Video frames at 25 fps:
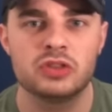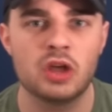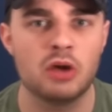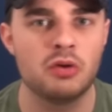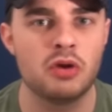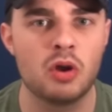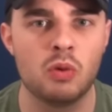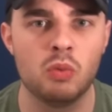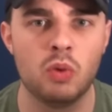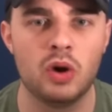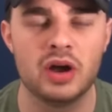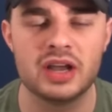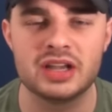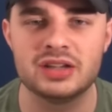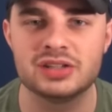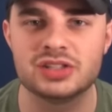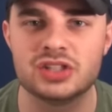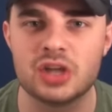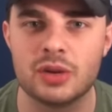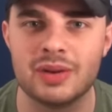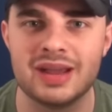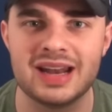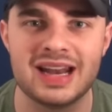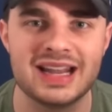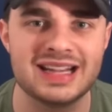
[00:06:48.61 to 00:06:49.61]
Don't know what he was
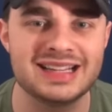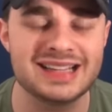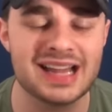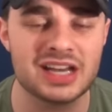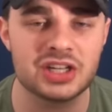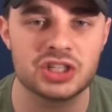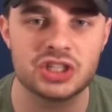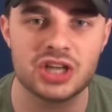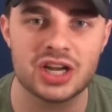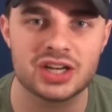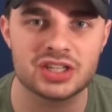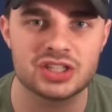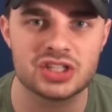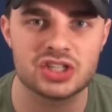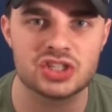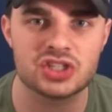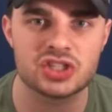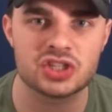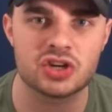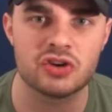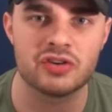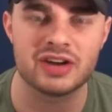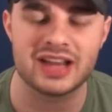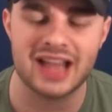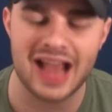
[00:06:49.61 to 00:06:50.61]
doing. He's had chances to
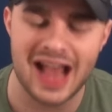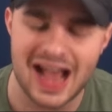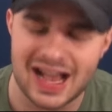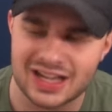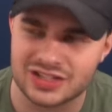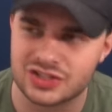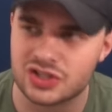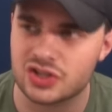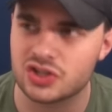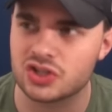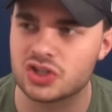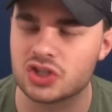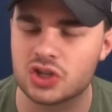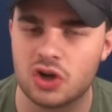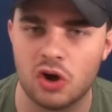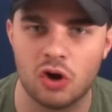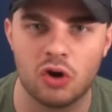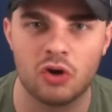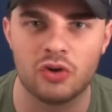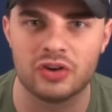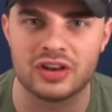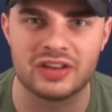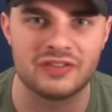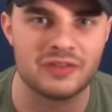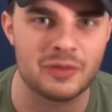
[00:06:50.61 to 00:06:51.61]
score and he hasn't
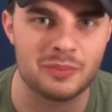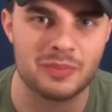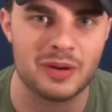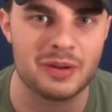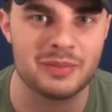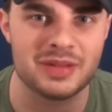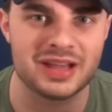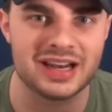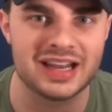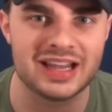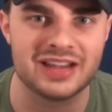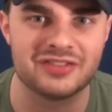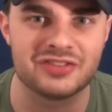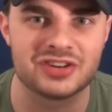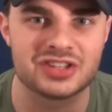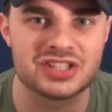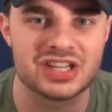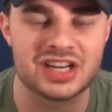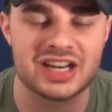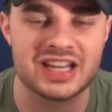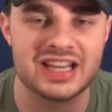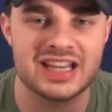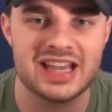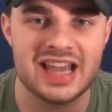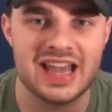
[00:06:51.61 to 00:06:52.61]
scored in the Premier League for us
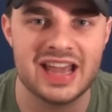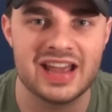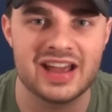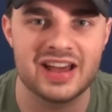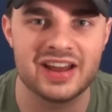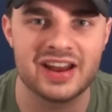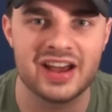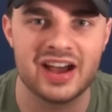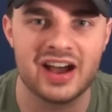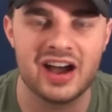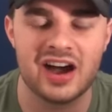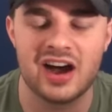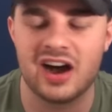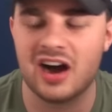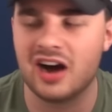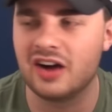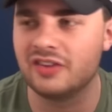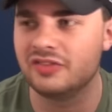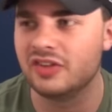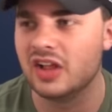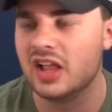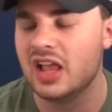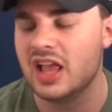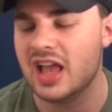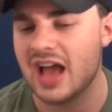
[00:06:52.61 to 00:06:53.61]
in a year and a
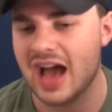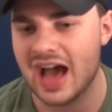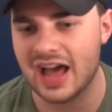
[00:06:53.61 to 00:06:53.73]
half.